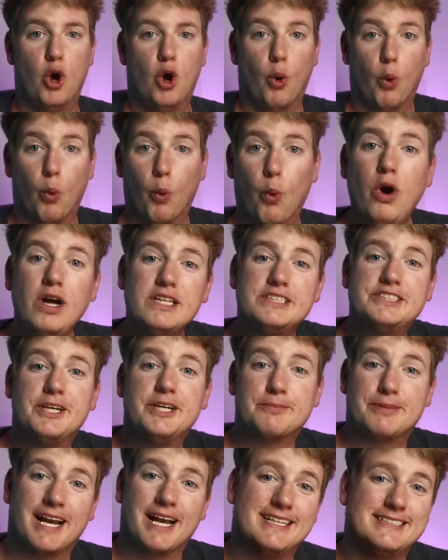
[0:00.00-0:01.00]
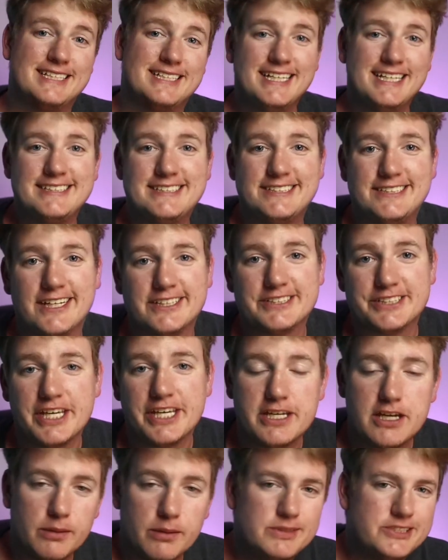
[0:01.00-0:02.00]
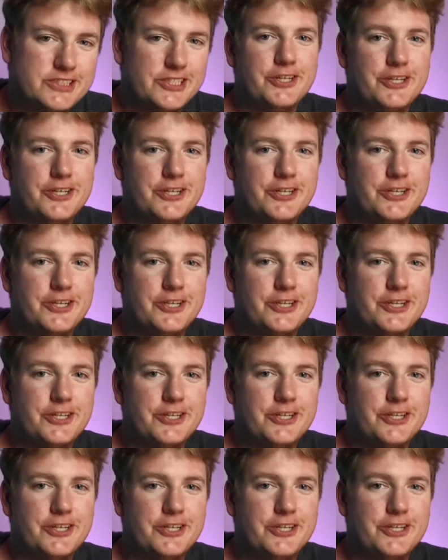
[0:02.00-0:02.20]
What's up guys, it's Dusky coming to